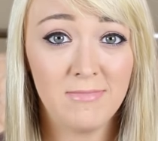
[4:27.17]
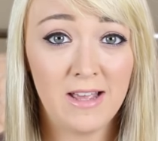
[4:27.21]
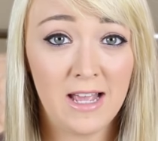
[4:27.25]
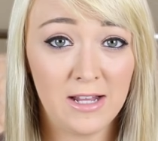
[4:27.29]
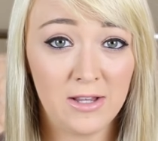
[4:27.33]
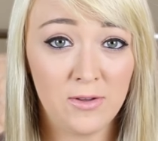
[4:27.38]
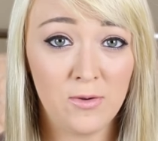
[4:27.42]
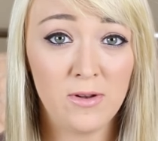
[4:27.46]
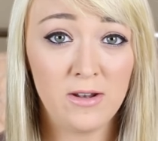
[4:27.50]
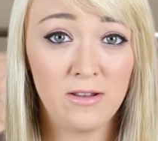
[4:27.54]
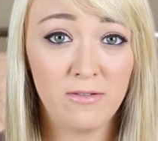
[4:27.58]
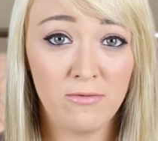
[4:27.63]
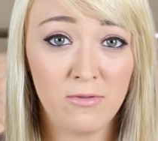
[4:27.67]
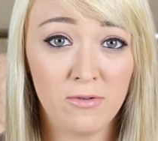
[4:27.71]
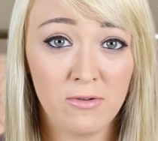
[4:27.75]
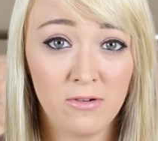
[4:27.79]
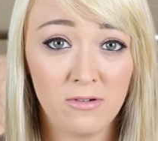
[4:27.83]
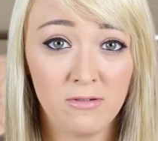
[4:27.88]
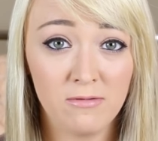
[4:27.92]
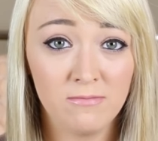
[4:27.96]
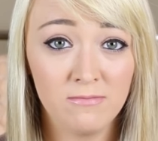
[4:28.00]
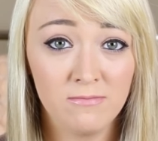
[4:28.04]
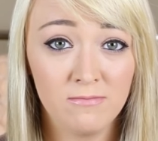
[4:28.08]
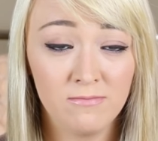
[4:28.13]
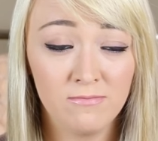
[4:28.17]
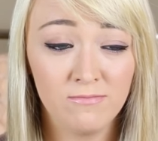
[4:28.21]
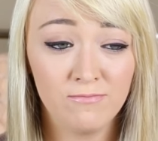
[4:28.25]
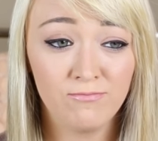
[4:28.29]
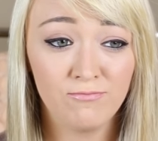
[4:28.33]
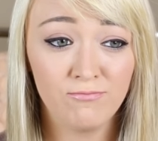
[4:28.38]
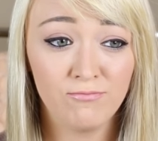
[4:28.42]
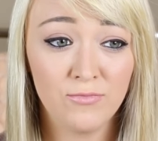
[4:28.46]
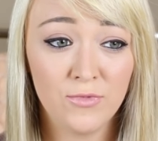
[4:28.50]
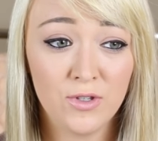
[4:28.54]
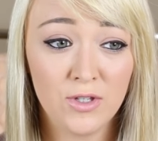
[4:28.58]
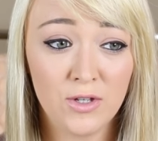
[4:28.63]
at 24.
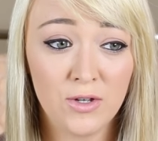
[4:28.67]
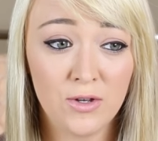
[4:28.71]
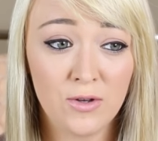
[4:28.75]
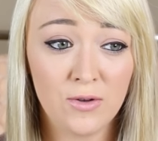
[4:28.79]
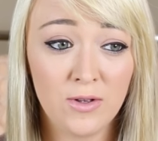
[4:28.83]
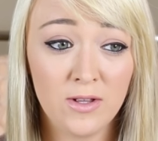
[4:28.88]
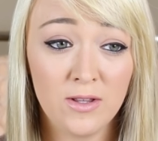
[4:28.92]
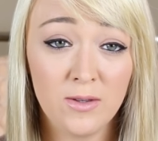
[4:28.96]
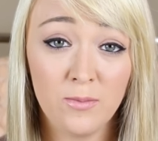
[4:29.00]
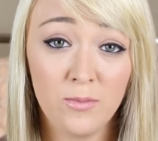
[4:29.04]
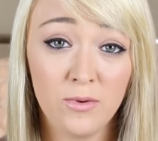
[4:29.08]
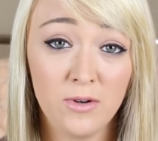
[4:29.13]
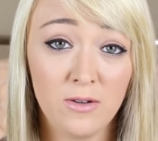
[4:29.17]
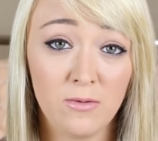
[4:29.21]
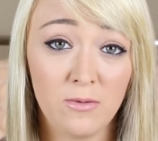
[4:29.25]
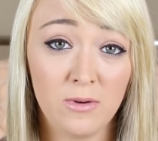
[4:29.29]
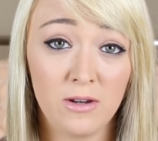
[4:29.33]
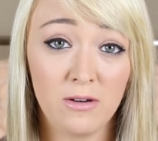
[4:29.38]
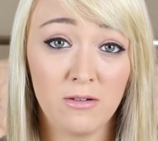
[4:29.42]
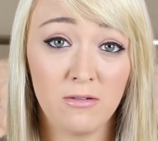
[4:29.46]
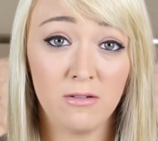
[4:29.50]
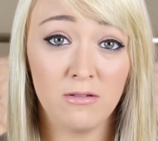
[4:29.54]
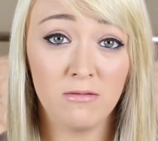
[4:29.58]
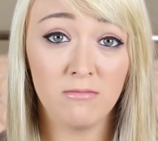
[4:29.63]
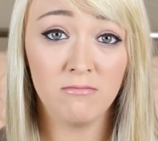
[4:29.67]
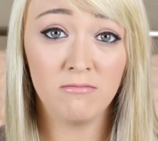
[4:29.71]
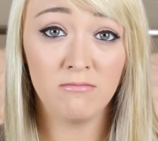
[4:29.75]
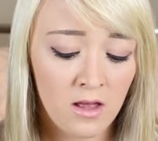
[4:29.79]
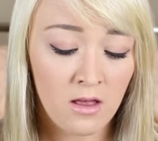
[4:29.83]
So that's pretty weird.